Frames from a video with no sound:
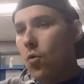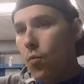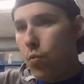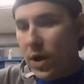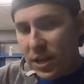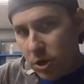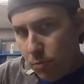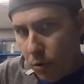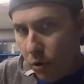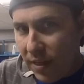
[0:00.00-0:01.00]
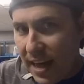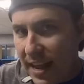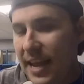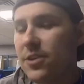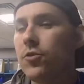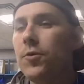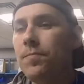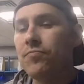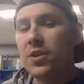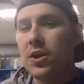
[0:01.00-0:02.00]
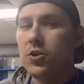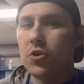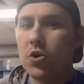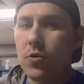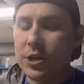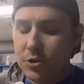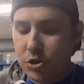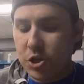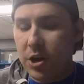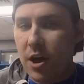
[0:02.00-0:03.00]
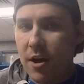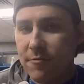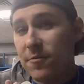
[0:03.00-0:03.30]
When you pull that handle, you're going to shut off